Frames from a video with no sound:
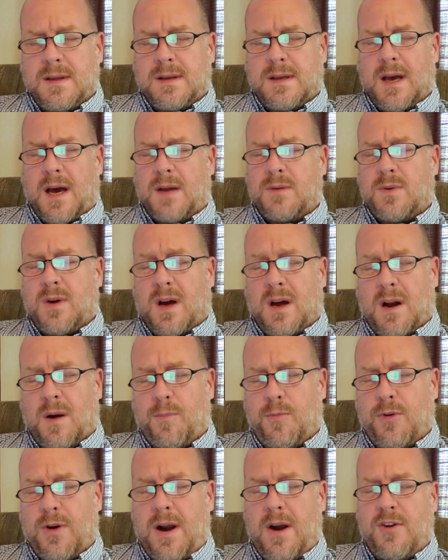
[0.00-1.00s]
God, our
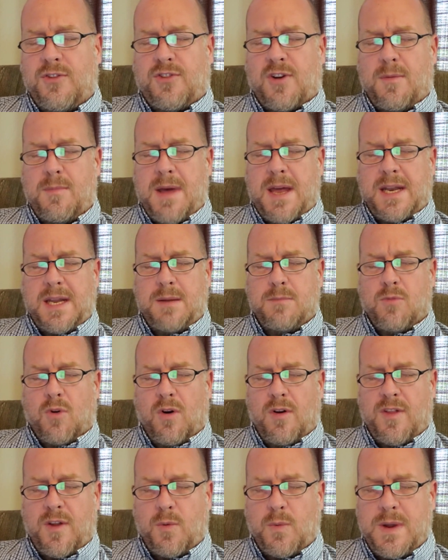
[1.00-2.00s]
prayers are many,
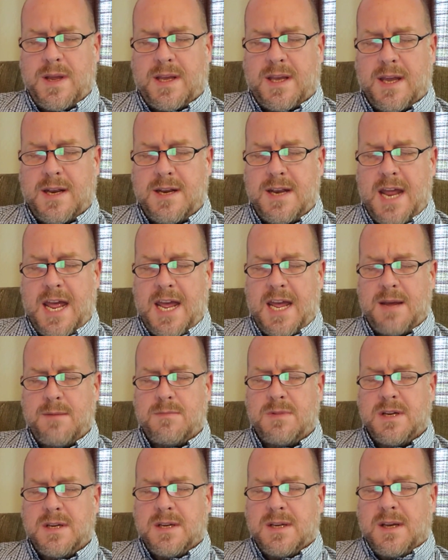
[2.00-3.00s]
more than we can
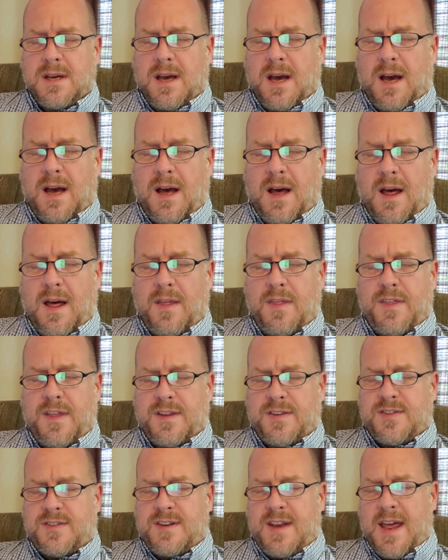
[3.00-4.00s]
name
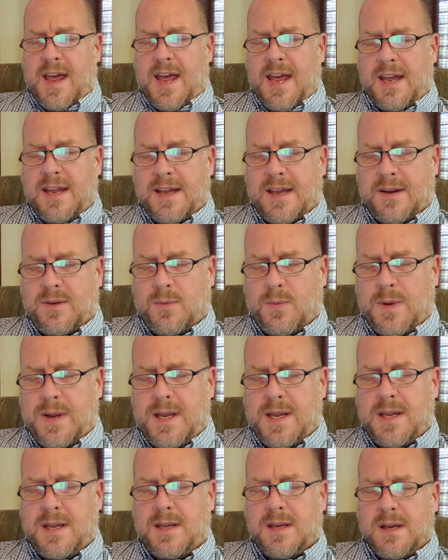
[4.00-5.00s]
this day, and
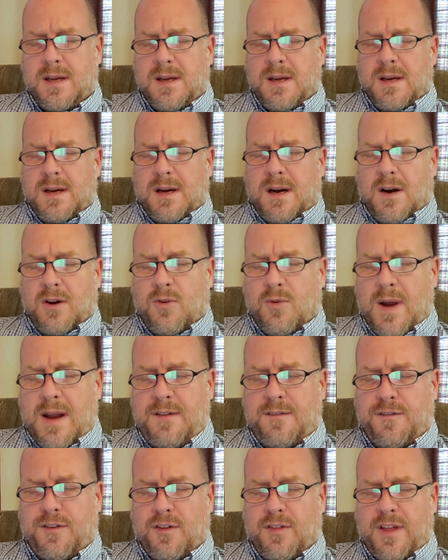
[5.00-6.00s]
we are
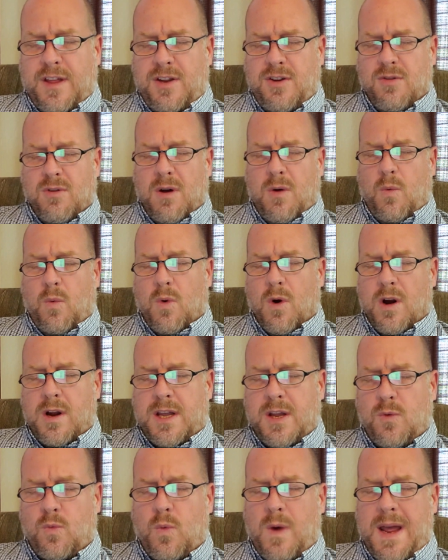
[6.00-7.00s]
grateful that you're at
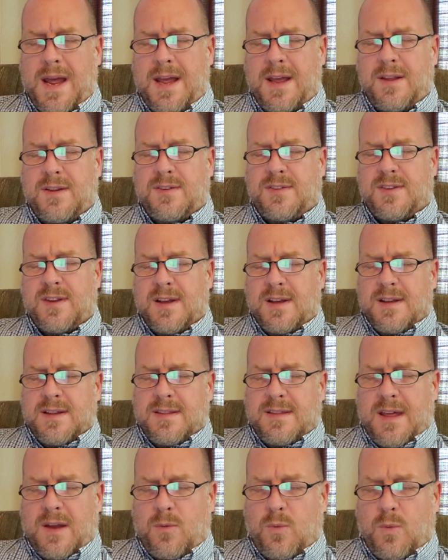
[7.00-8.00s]
work in ways
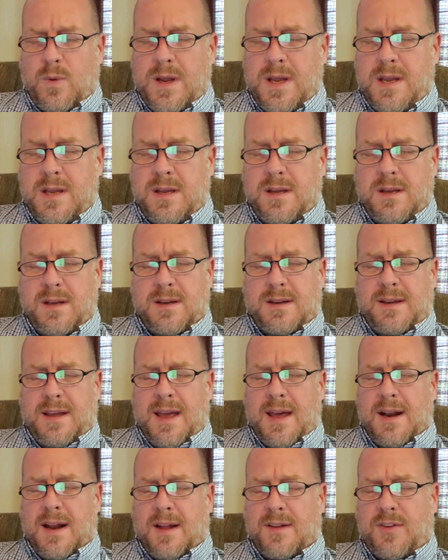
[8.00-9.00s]
that we
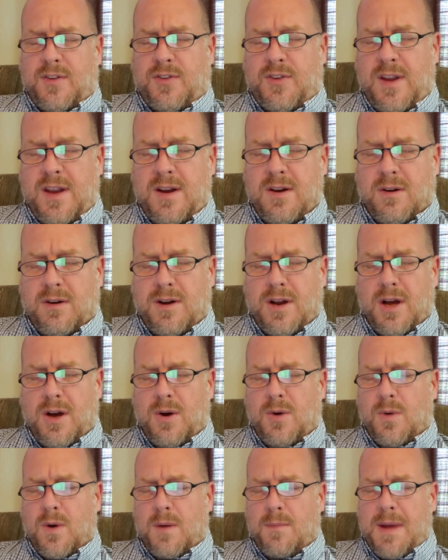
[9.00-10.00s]
cannot see or
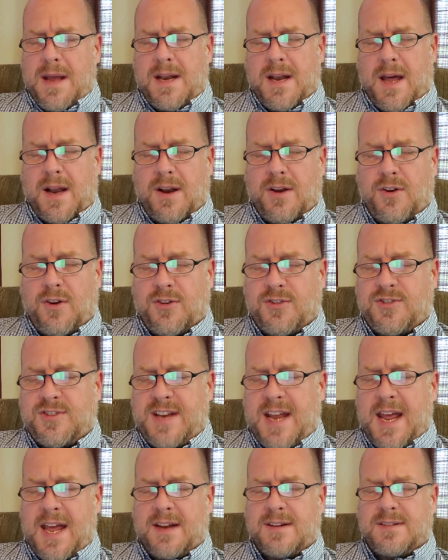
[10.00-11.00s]
know or may not
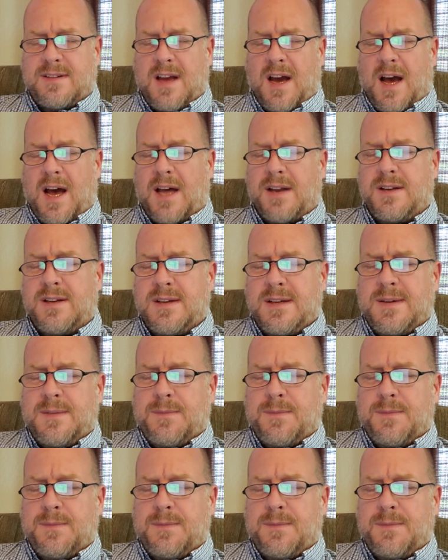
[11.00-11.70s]
understand. God,